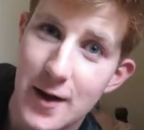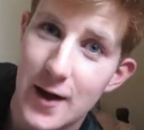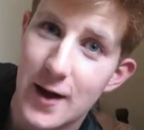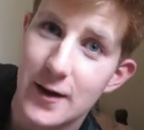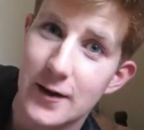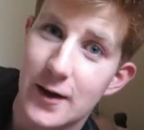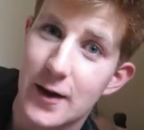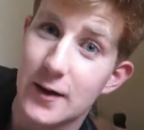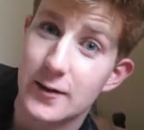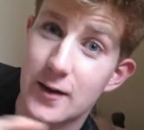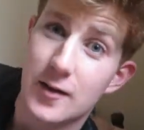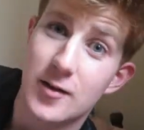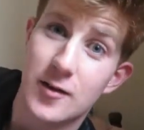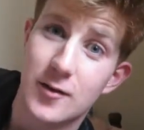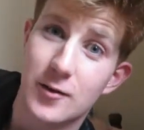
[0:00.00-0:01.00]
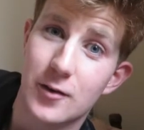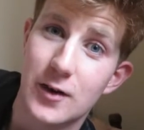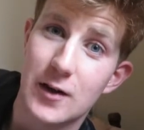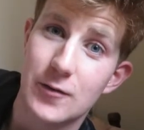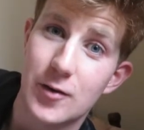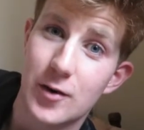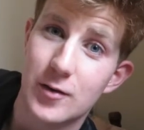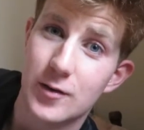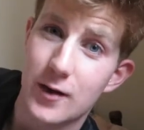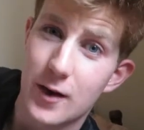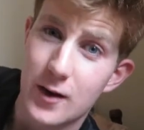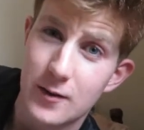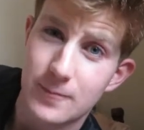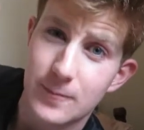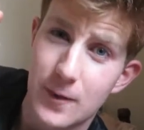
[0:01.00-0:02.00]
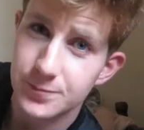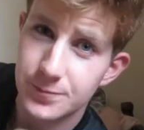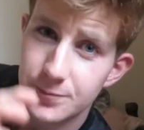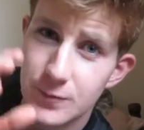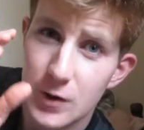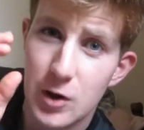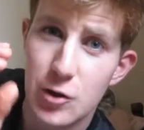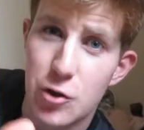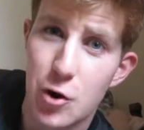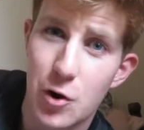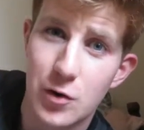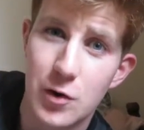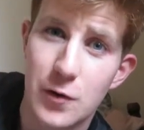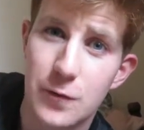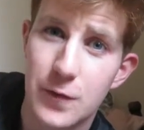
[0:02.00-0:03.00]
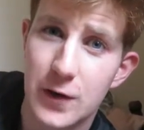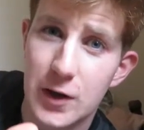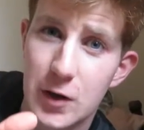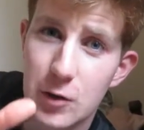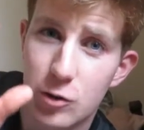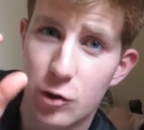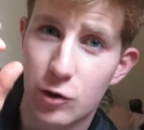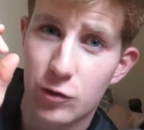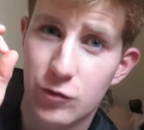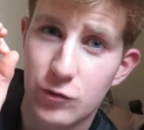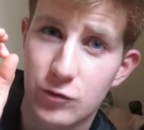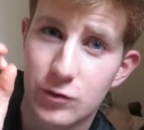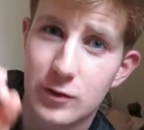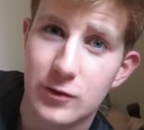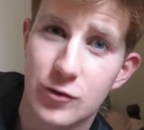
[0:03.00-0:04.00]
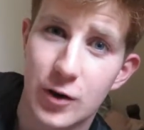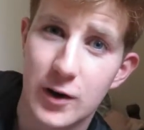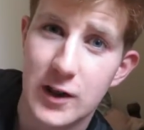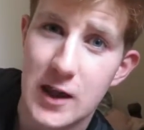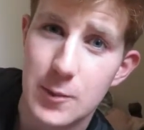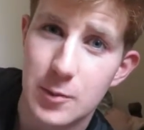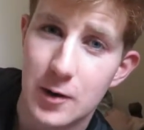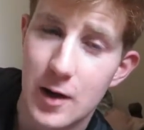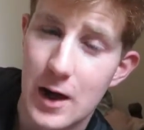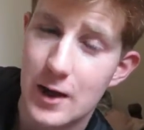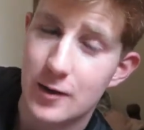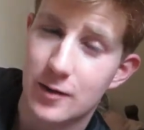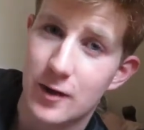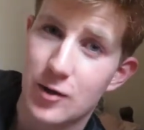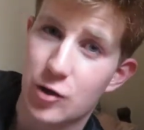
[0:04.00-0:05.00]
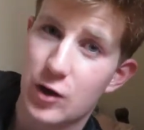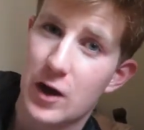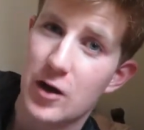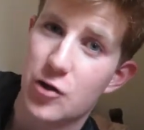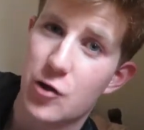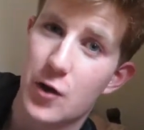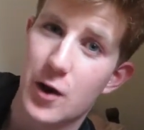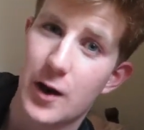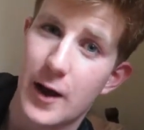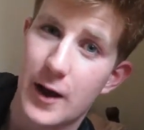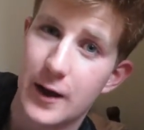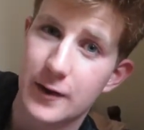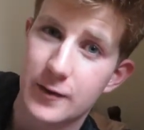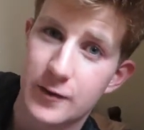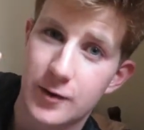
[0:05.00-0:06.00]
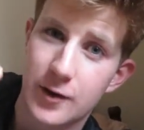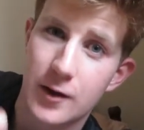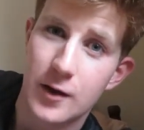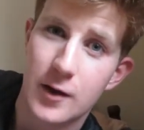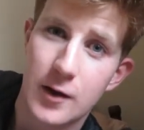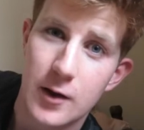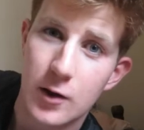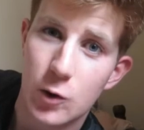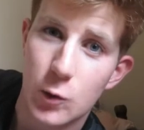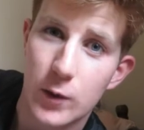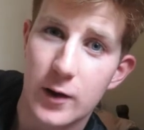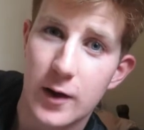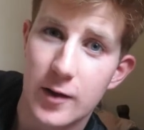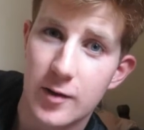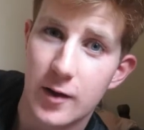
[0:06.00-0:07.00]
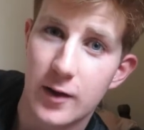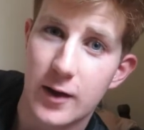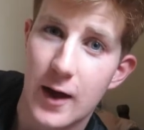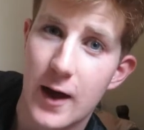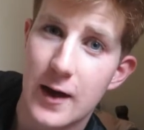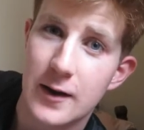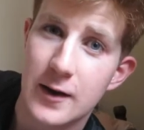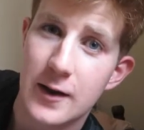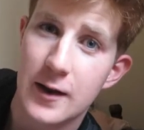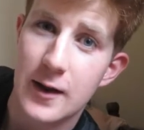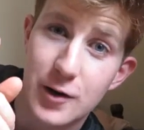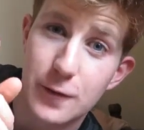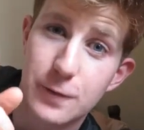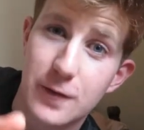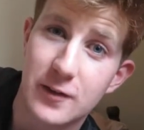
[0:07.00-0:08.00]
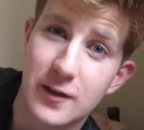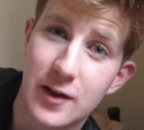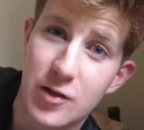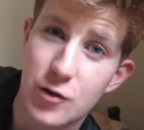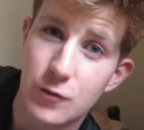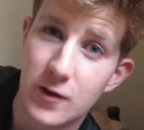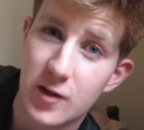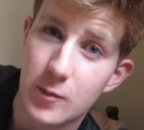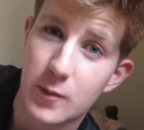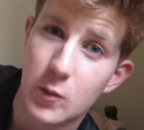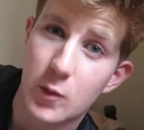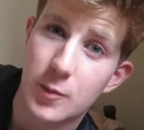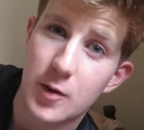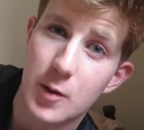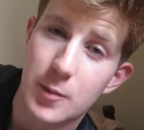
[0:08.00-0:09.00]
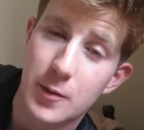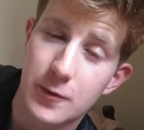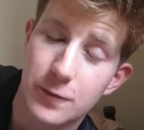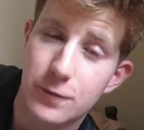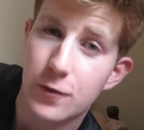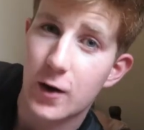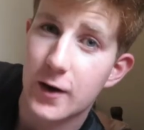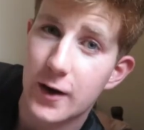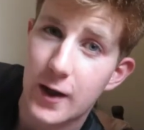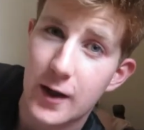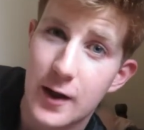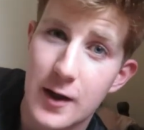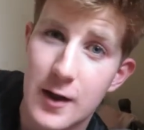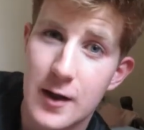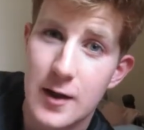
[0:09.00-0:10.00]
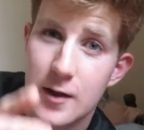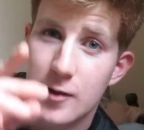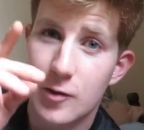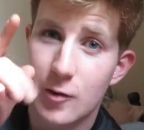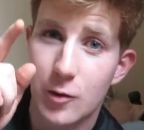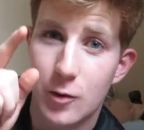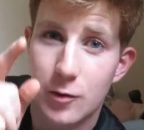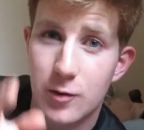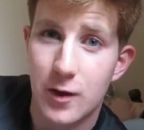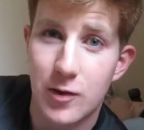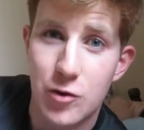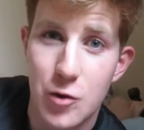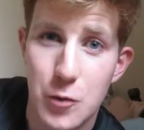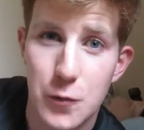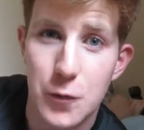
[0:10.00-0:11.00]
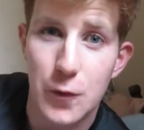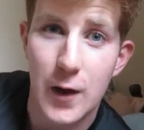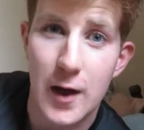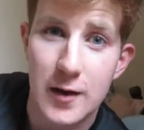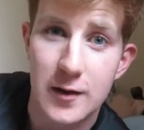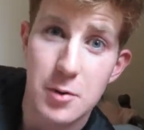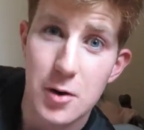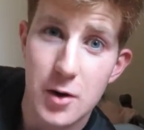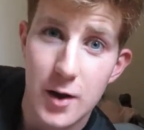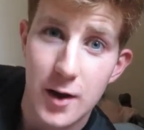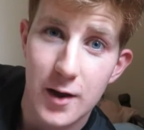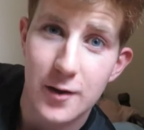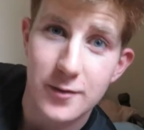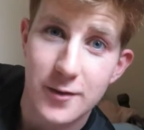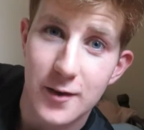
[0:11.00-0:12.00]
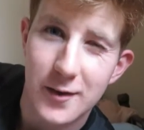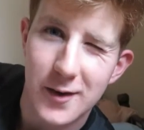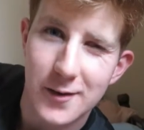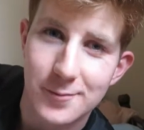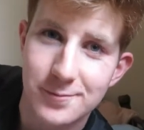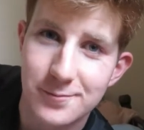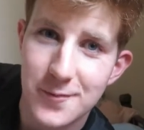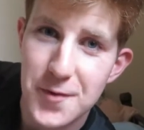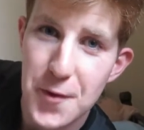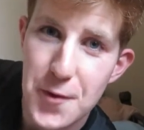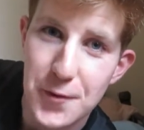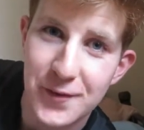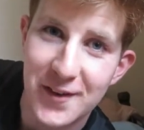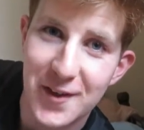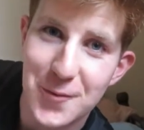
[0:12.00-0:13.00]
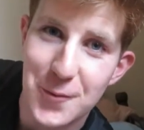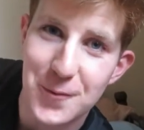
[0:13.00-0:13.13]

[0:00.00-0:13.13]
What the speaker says: And that's it, I'm going to leave it here today. A short enough video, just trying to keep it as educational and quick as I can. Another Fit Kitchen recipe will be up on Friday, so stay tuned for that. But until then, see you in the next